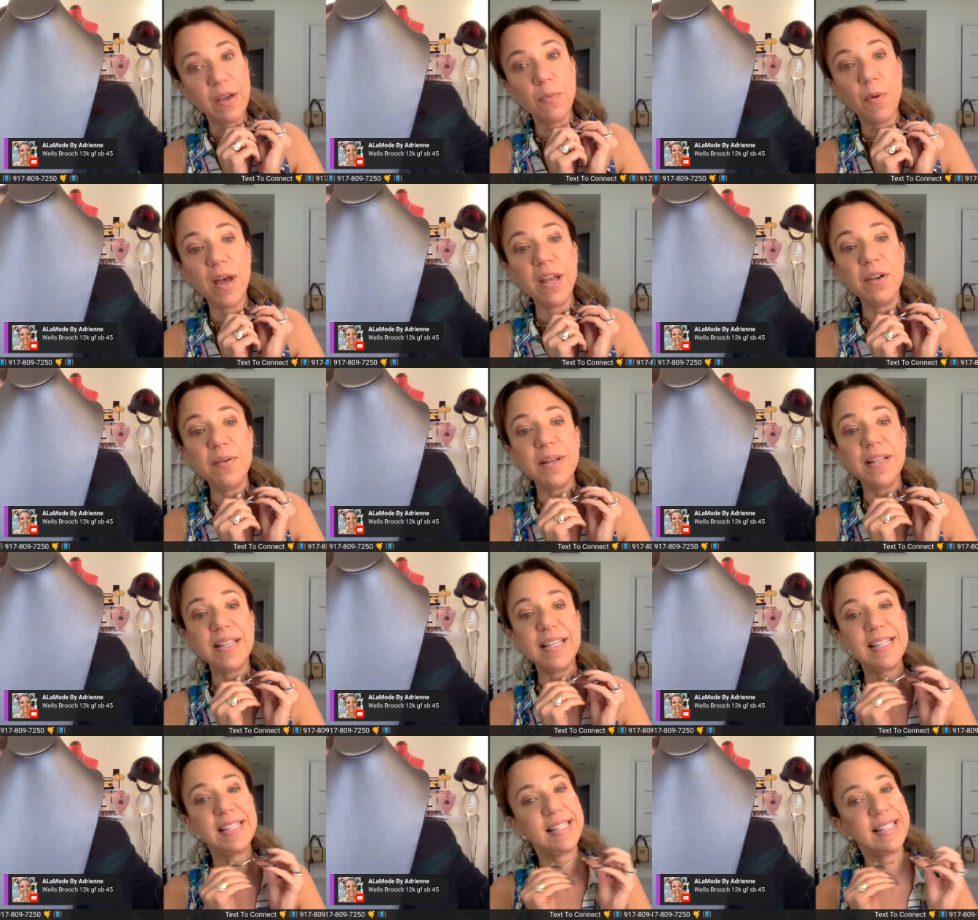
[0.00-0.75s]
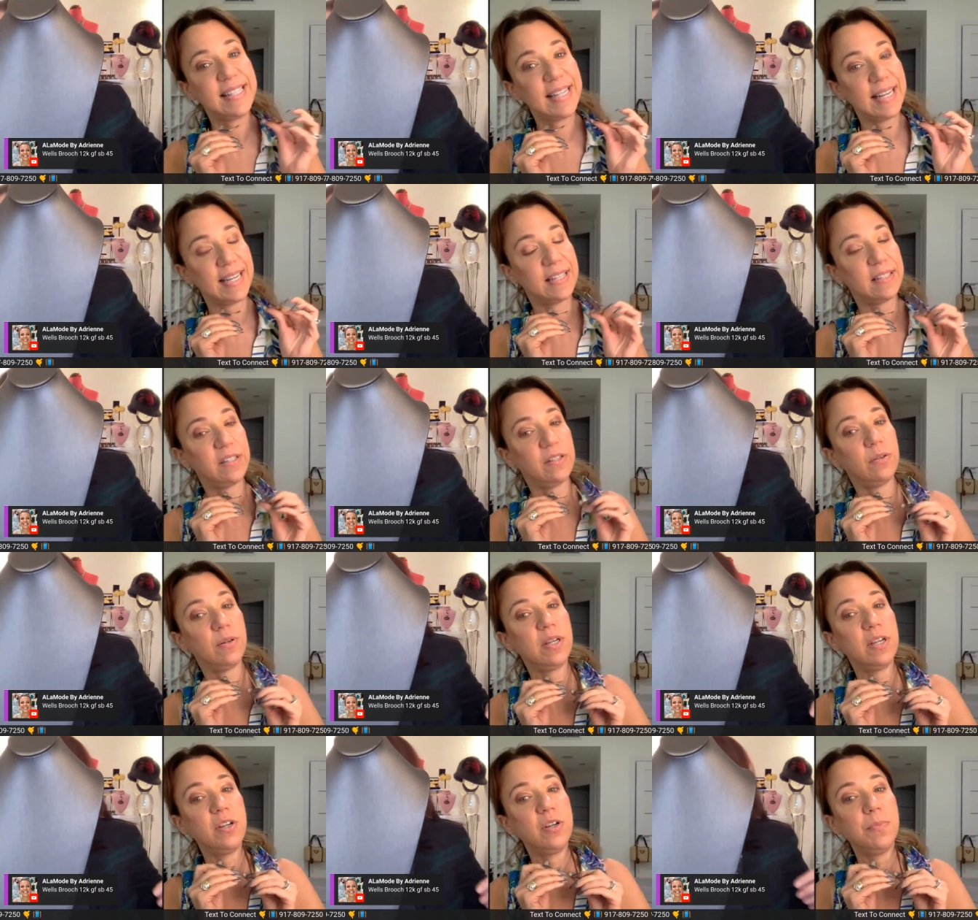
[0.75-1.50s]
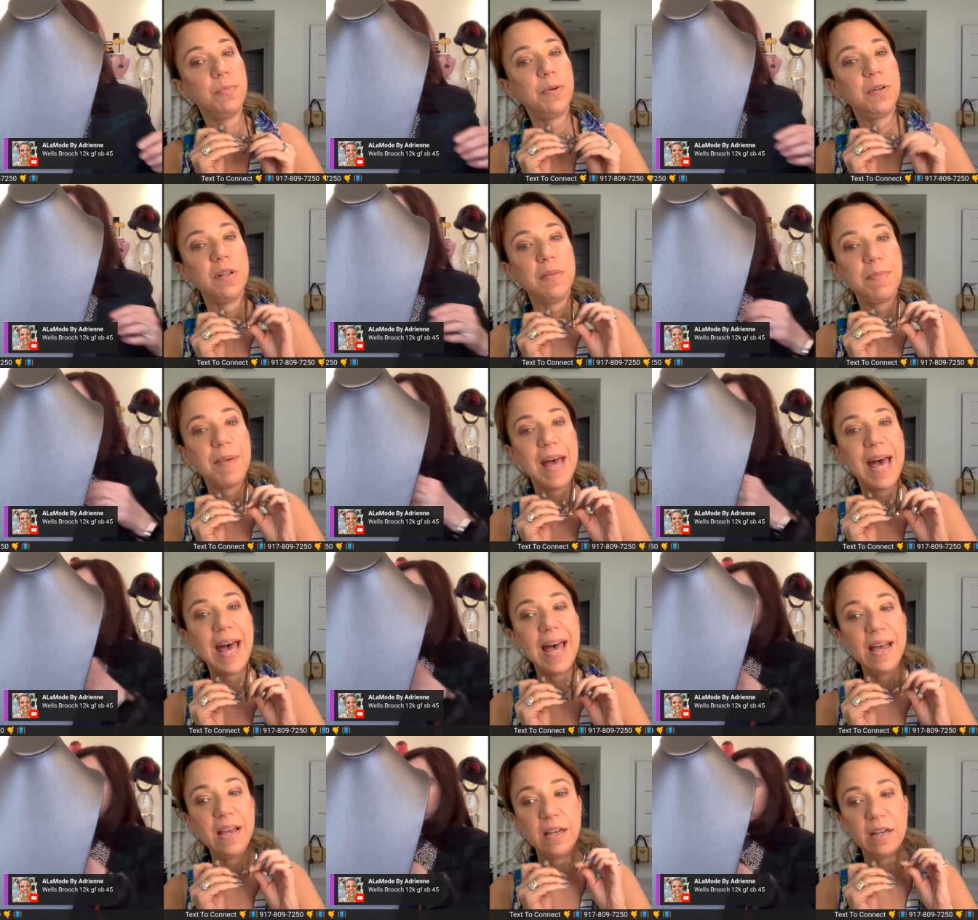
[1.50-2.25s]
I want to at least see it. So can you pull it
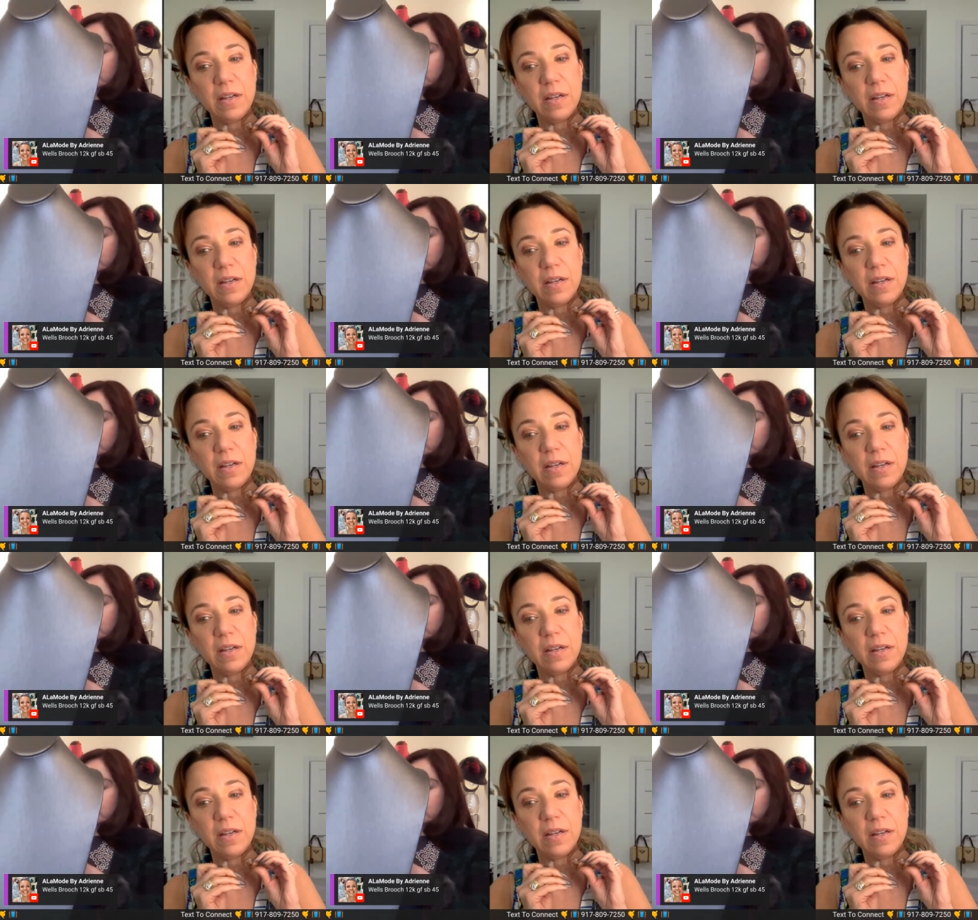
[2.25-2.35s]
back?